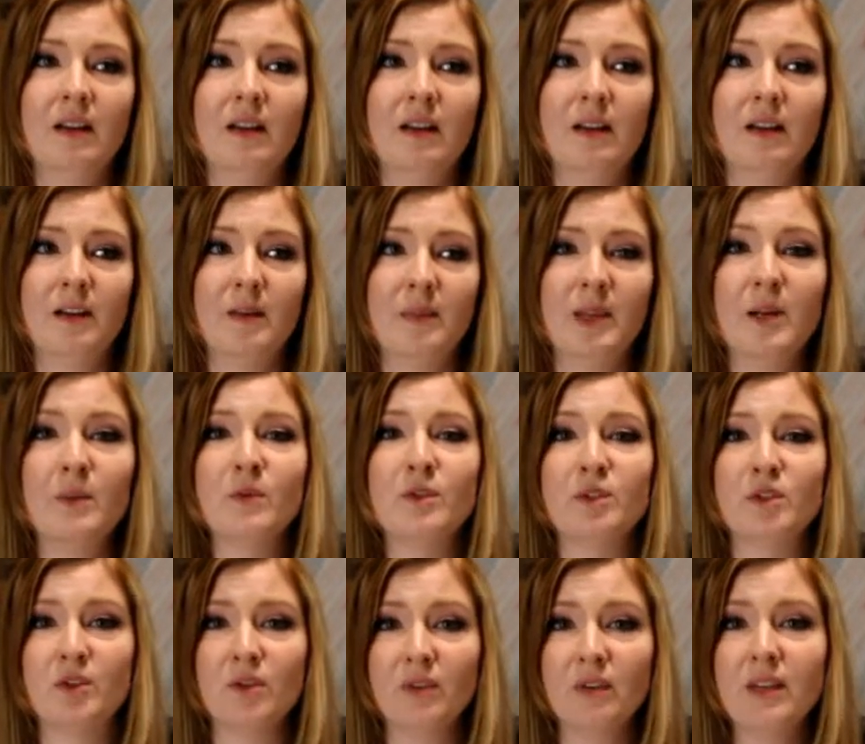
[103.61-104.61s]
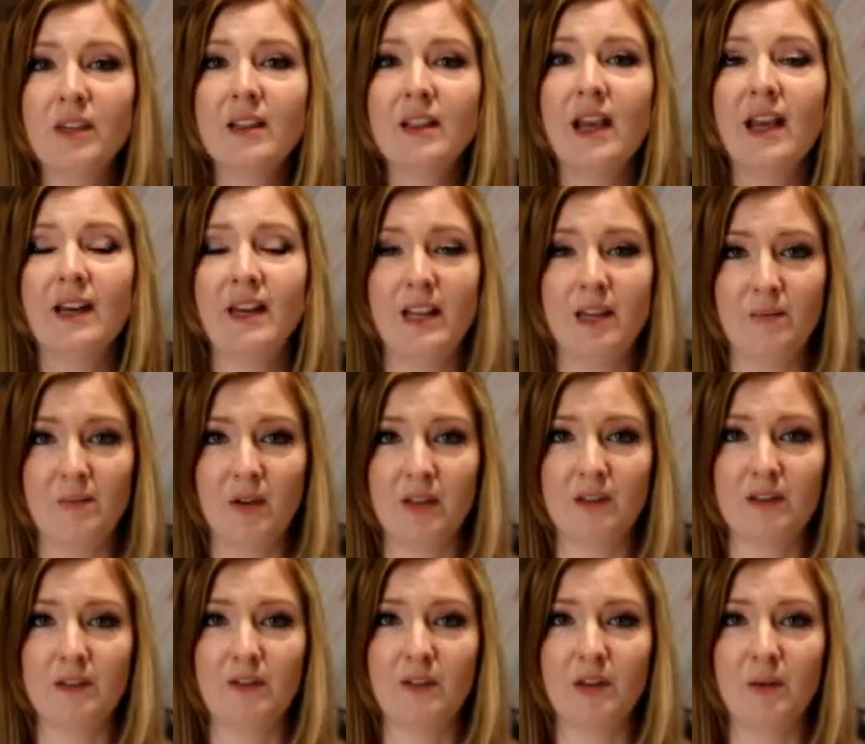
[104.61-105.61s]
And it was during that 8
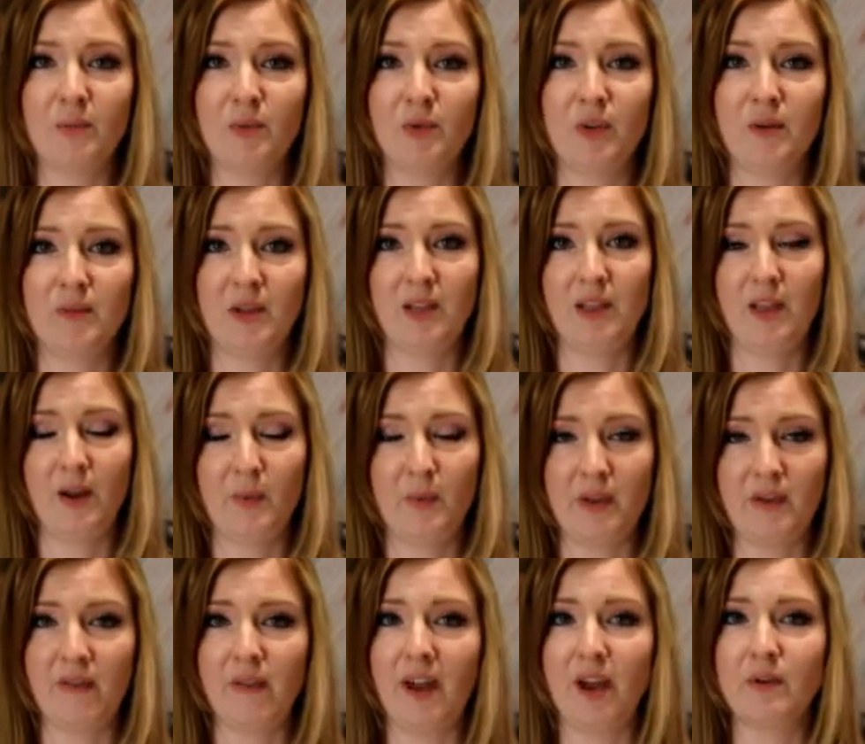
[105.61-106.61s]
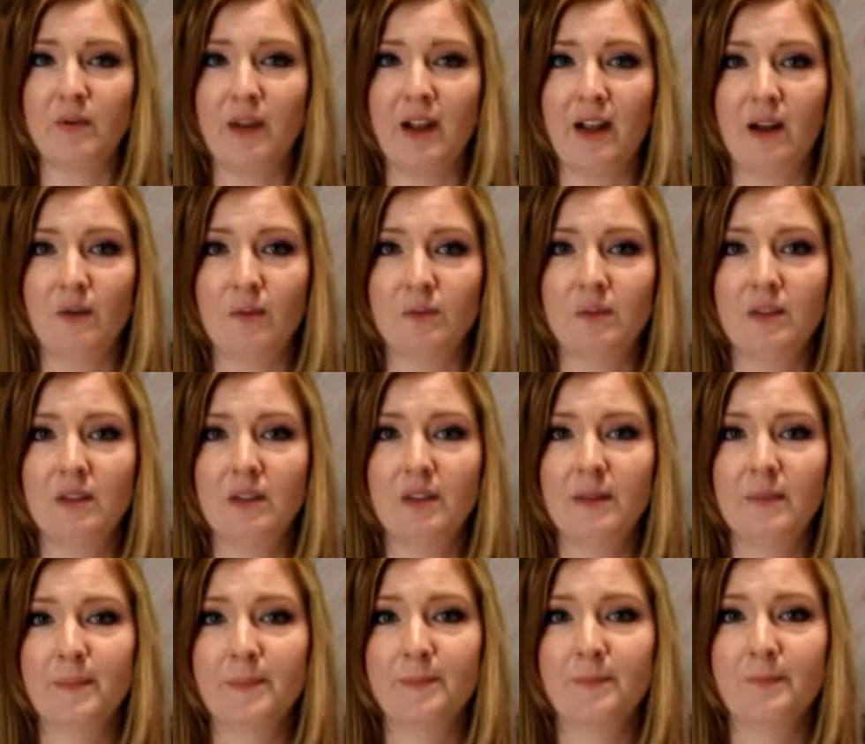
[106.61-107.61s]
months of unemployment that we found out
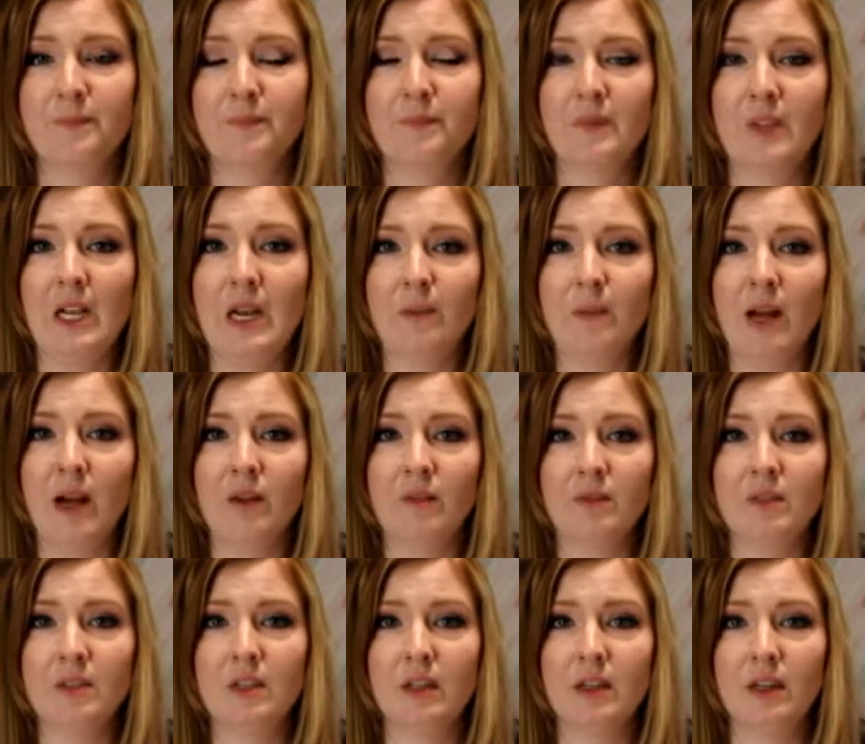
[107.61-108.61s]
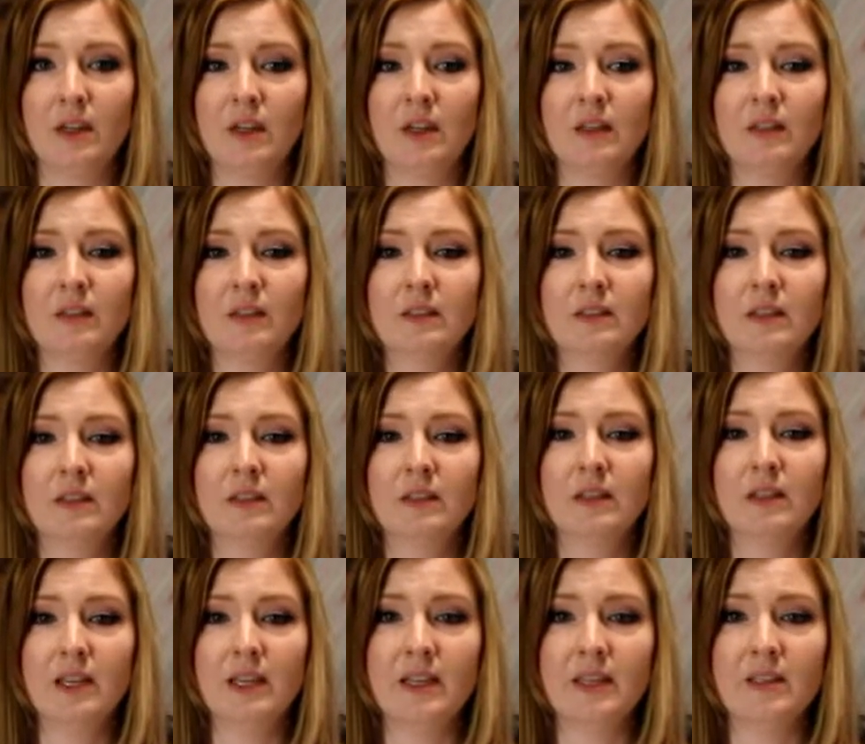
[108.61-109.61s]
about
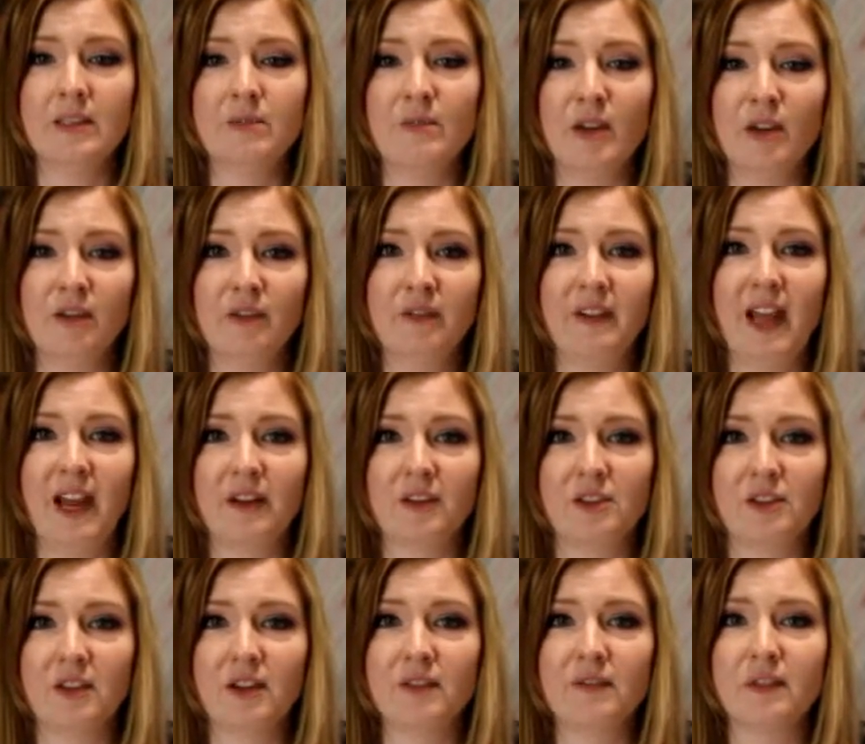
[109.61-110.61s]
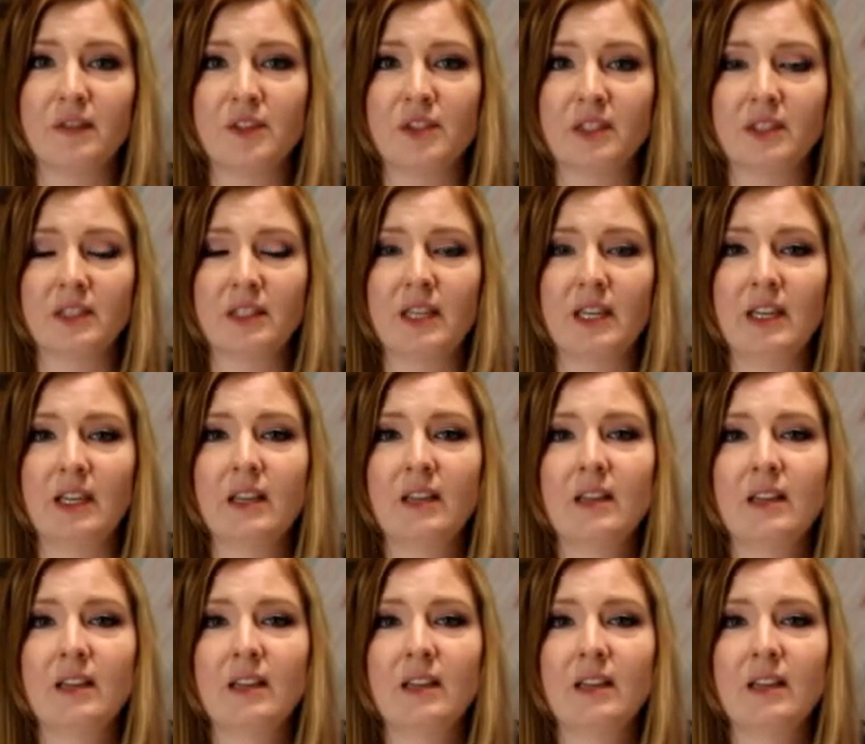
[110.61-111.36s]
his male factor infertility.